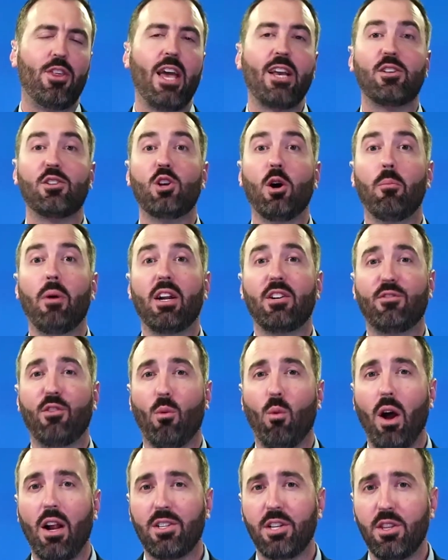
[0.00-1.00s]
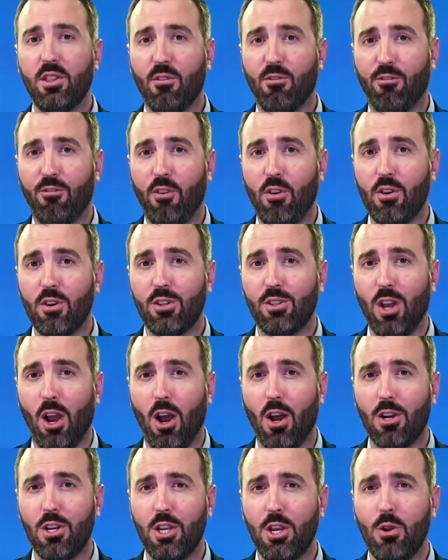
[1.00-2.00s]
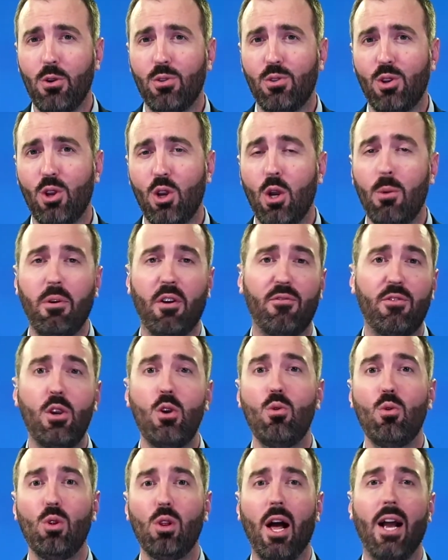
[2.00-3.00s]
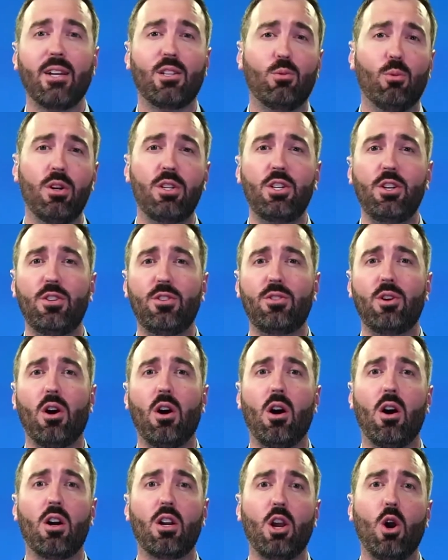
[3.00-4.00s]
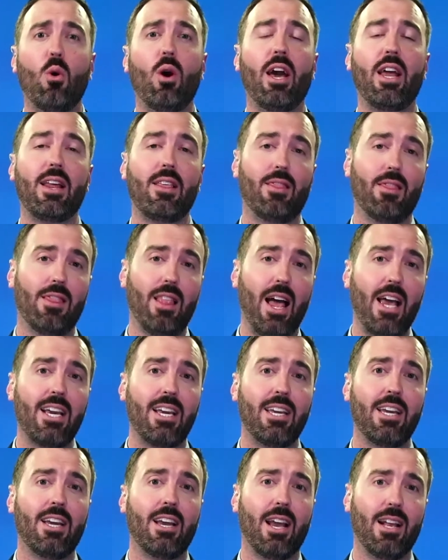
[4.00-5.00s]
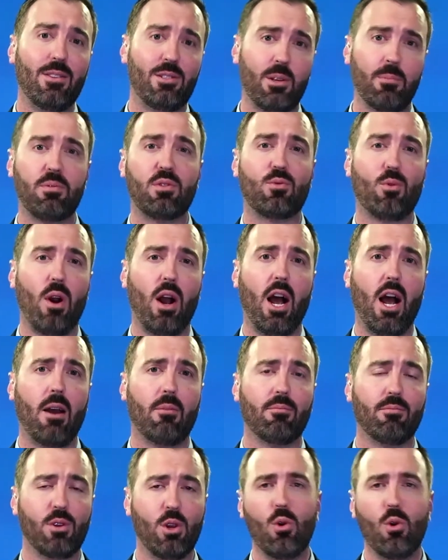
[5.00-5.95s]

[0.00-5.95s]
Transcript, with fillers: thanks so much for watching the first on YouTube. If you liked what you saw, go ahead and like and subscribe.